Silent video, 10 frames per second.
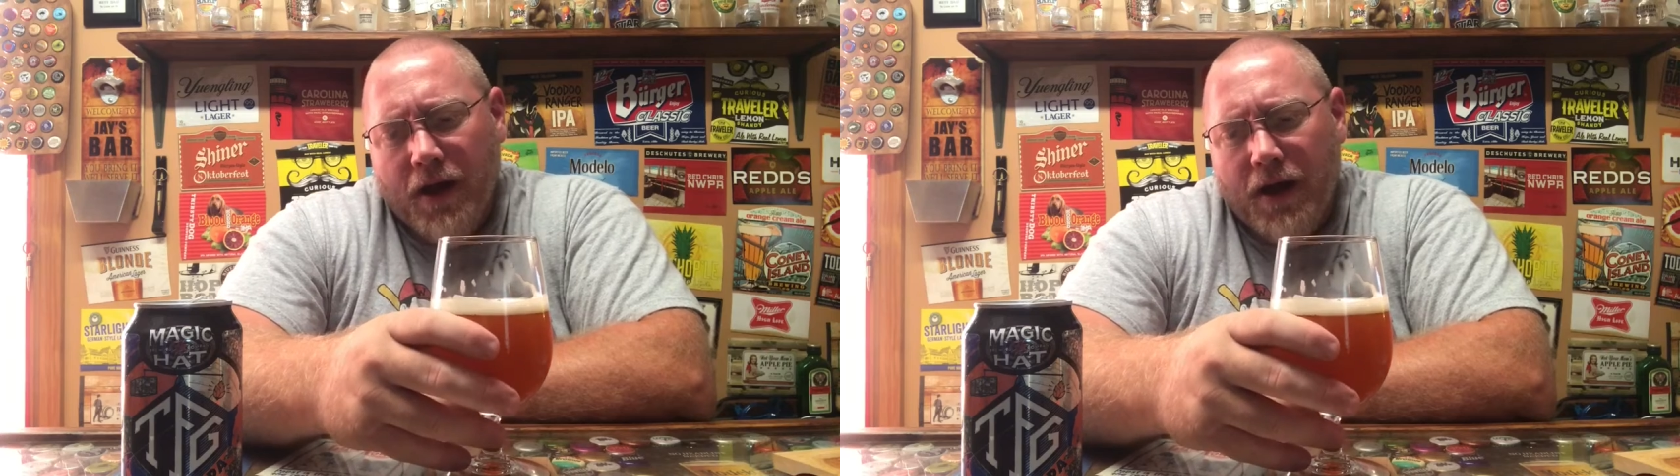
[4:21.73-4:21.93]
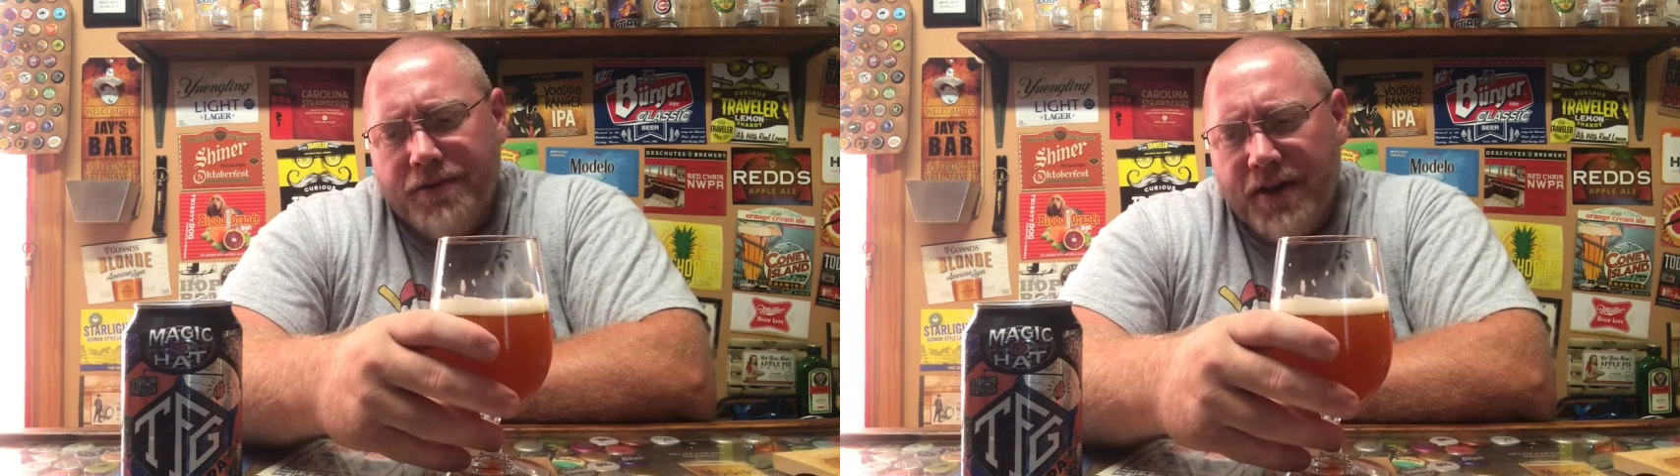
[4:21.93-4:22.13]

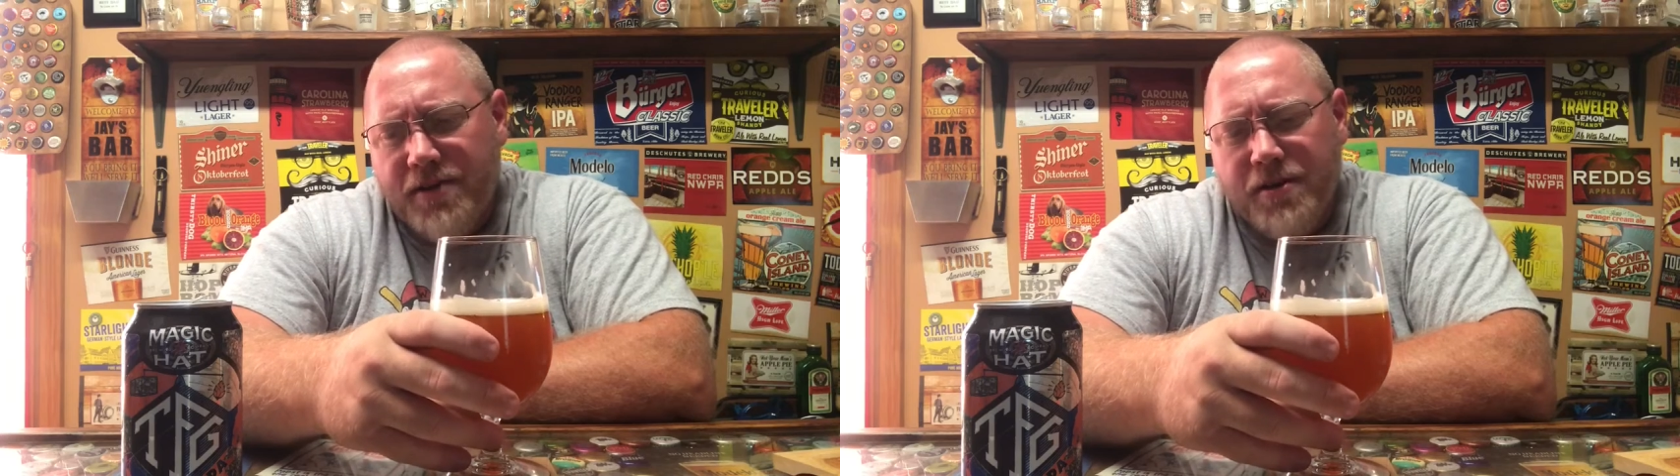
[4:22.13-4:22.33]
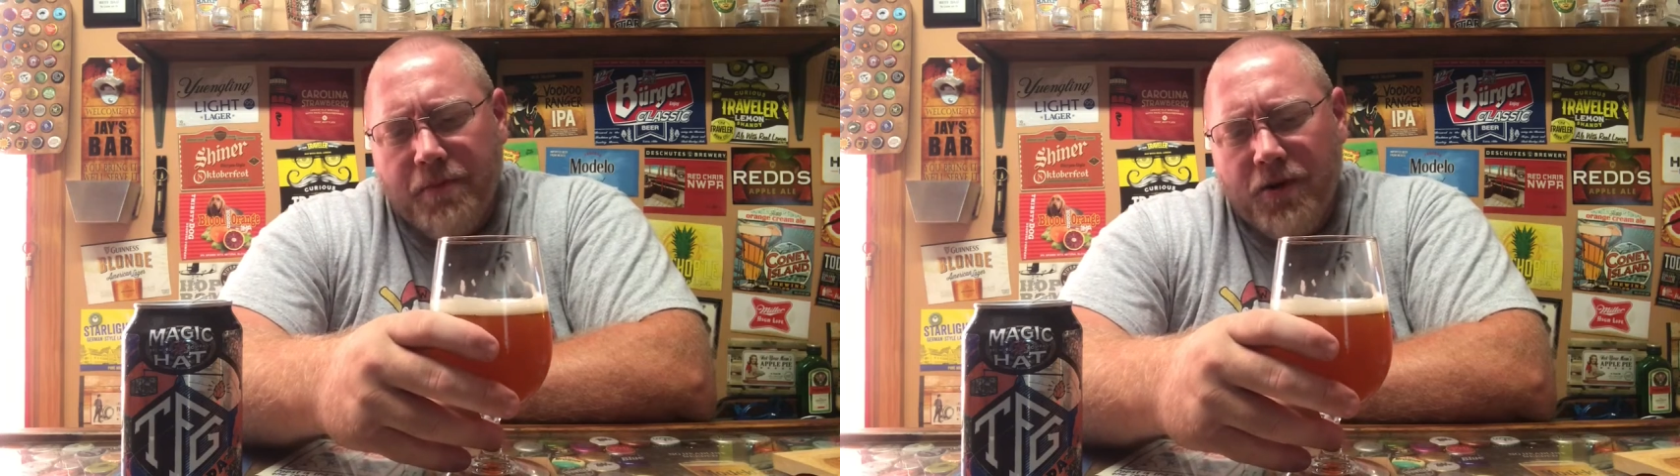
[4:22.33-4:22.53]
It's
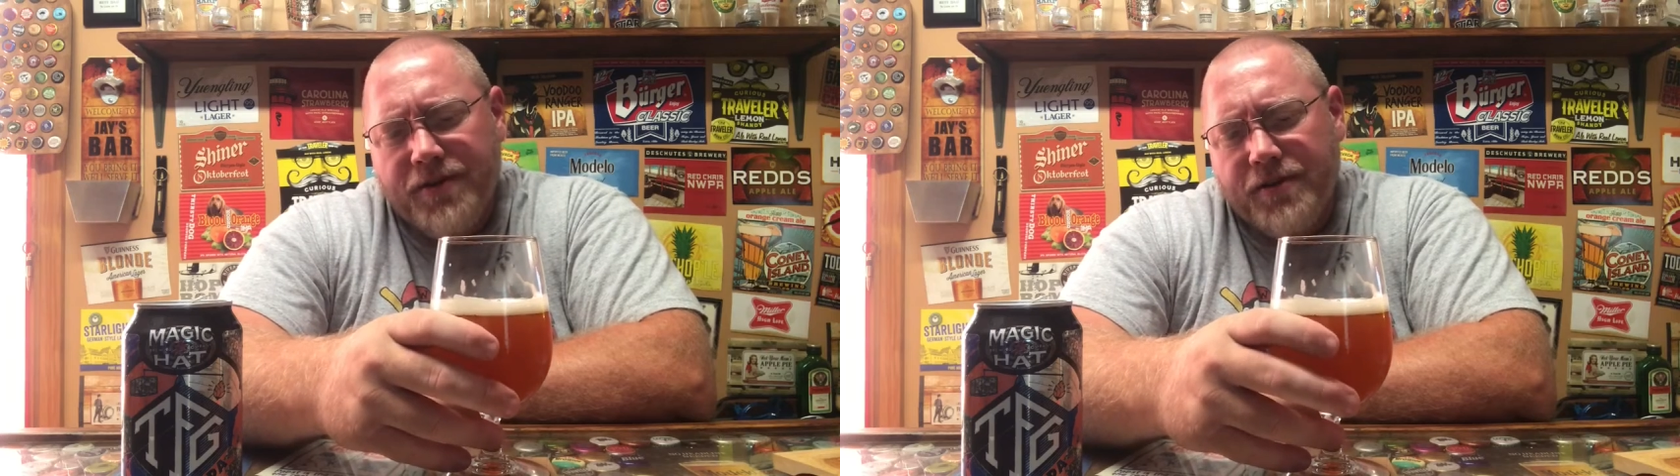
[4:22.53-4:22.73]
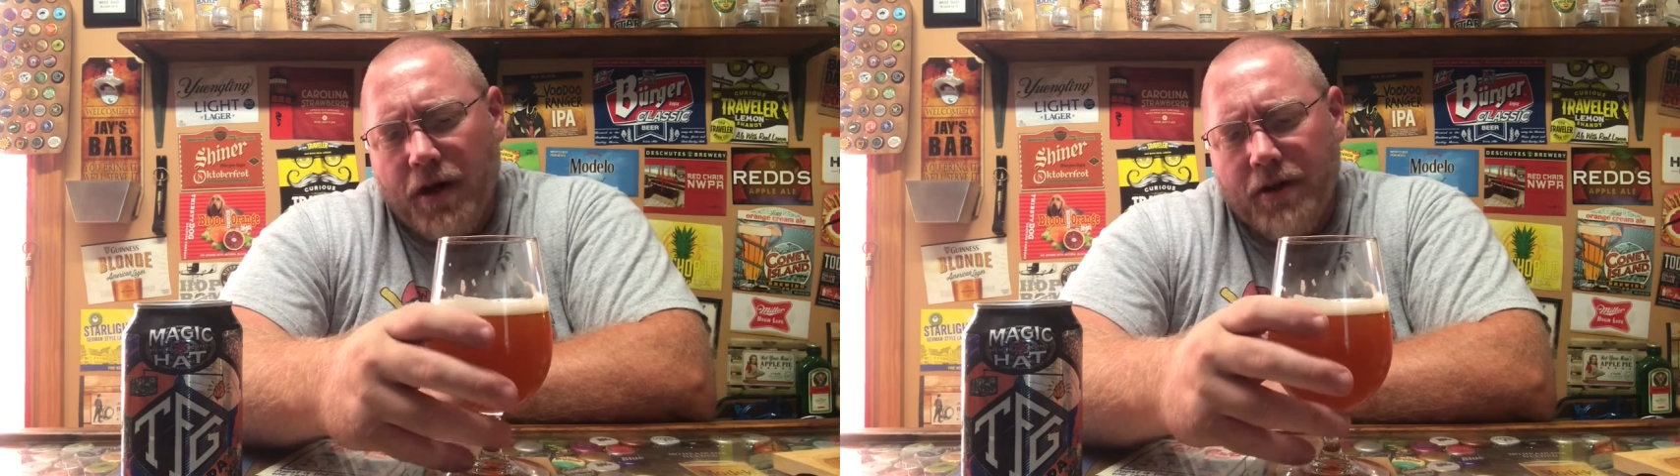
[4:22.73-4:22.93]
actually pretty
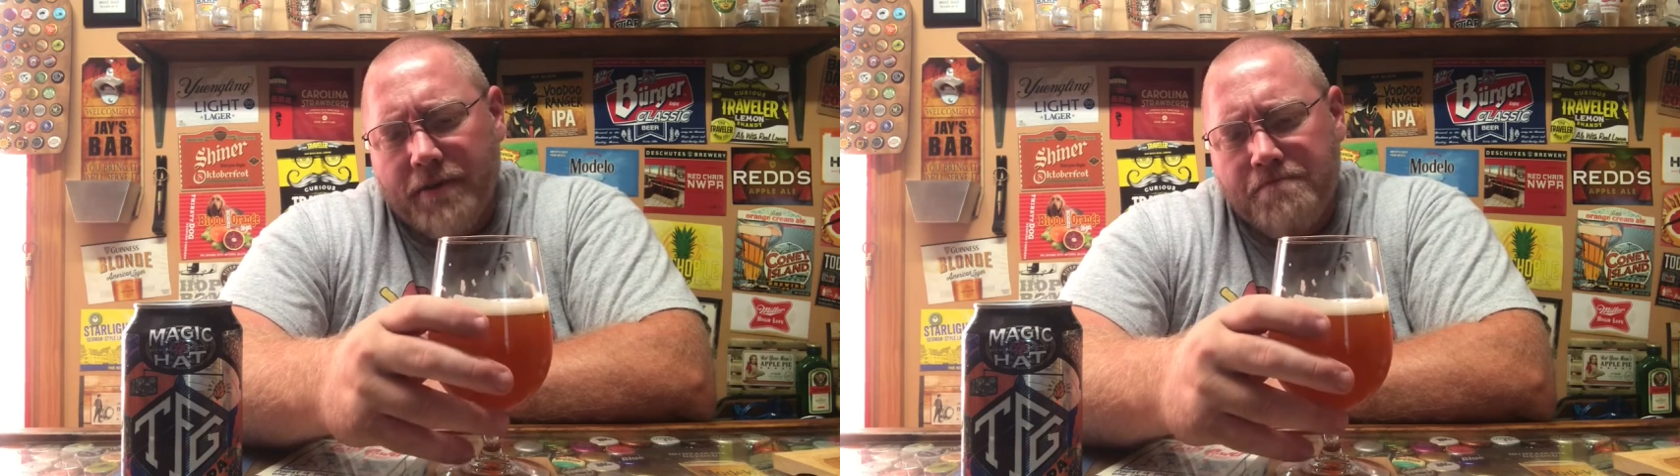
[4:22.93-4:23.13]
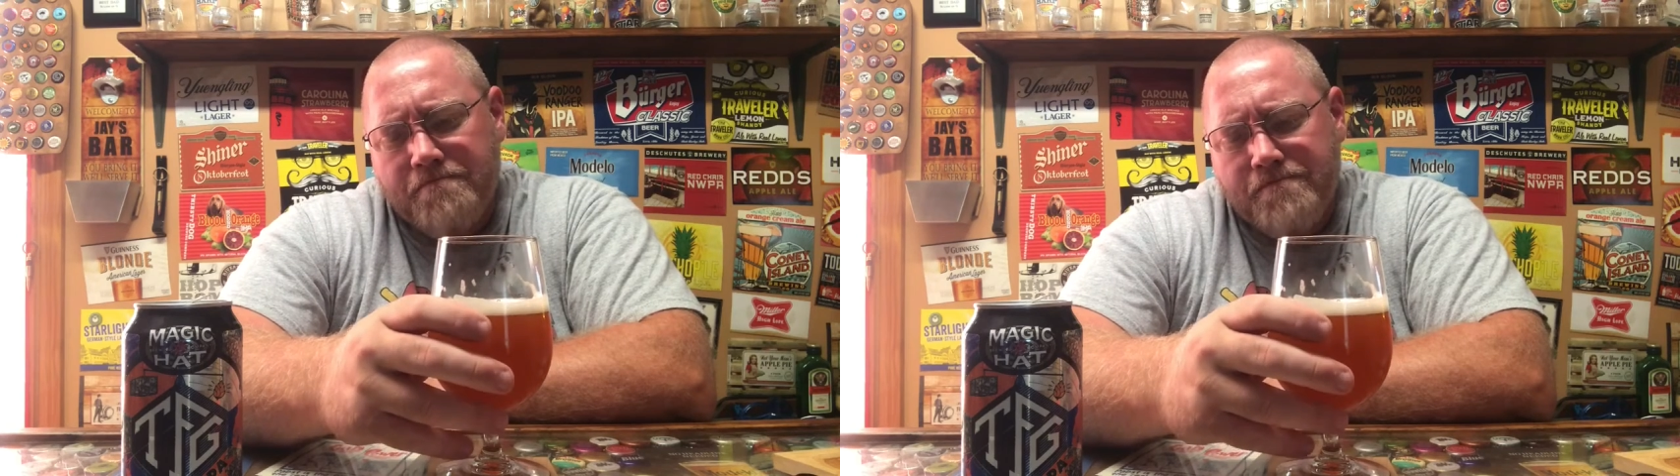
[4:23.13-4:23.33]
solid.